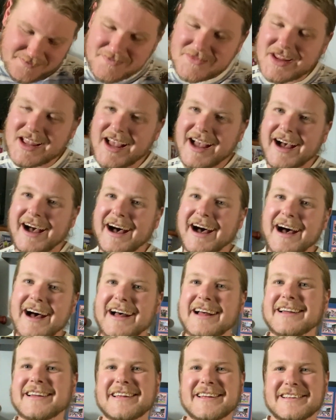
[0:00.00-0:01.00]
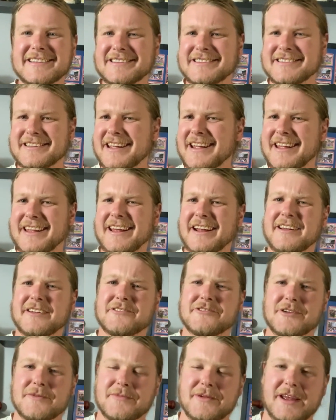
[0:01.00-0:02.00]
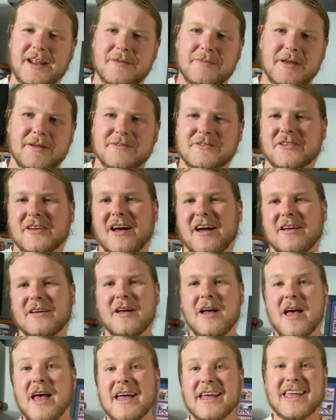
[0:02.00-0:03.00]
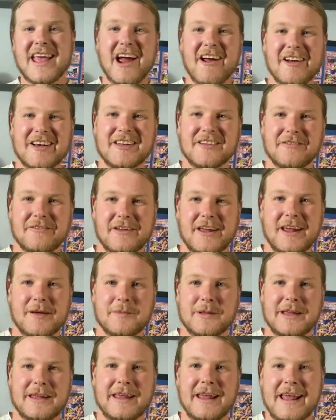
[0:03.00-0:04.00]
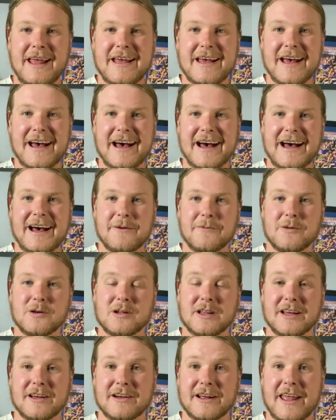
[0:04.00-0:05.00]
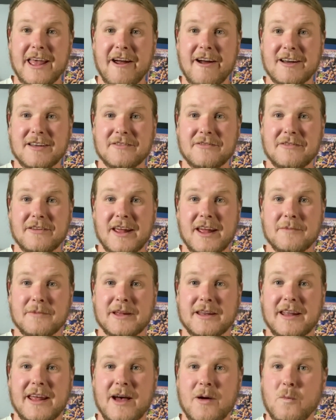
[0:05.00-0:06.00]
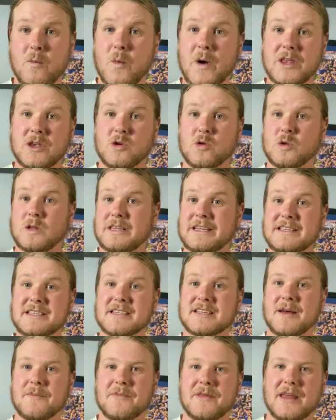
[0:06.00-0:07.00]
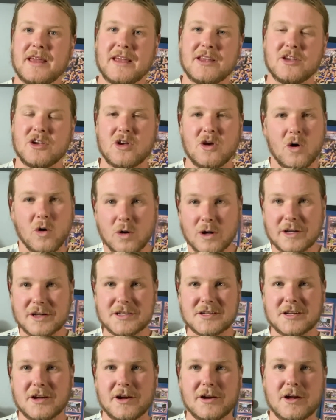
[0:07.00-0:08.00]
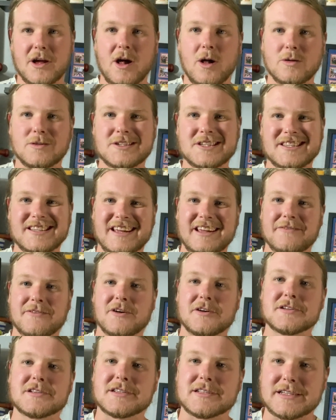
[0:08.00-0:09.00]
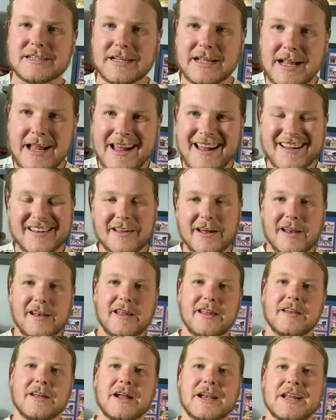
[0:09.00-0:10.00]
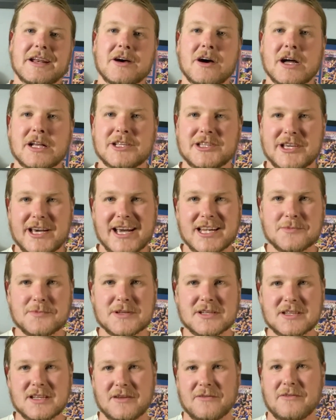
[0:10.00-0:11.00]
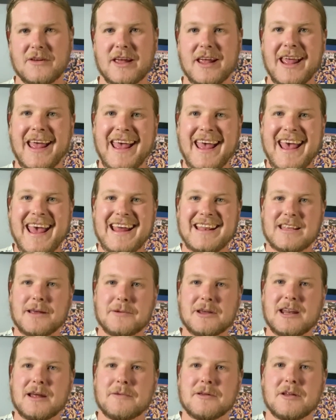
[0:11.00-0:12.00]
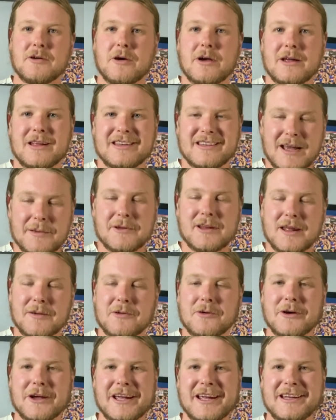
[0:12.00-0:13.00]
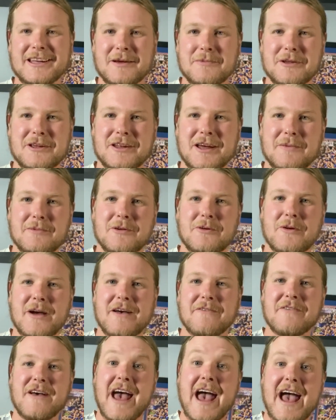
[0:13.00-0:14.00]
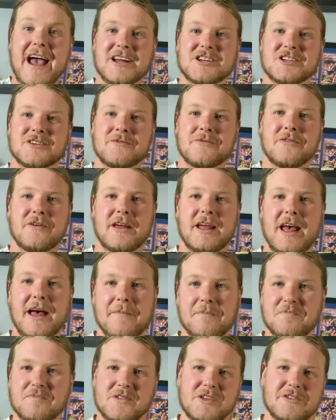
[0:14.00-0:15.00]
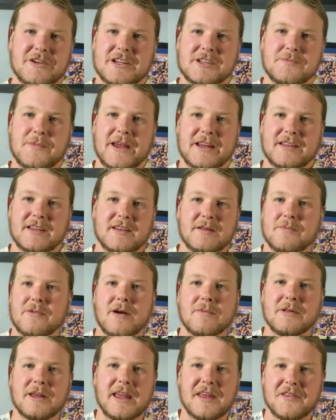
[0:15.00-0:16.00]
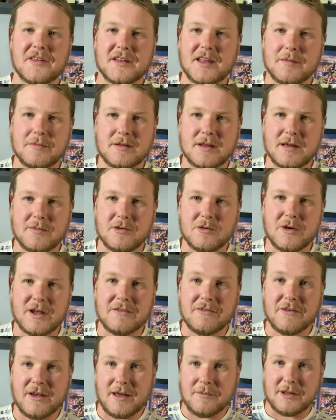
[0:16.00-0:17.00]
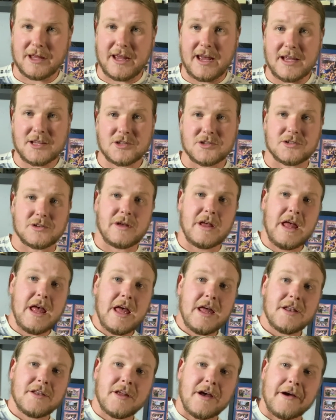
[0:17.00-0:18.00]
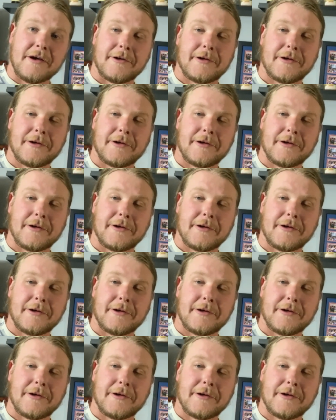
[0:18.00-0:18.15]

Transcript: are going to trip you out a bit. So character family. We'll click on character family. Now, when you list something and you call it a Stone Cold Steve Austin, 1999 Jack Specific WWE, WWF action figure, you're expecting to probably get the WWE family, aren't you? No,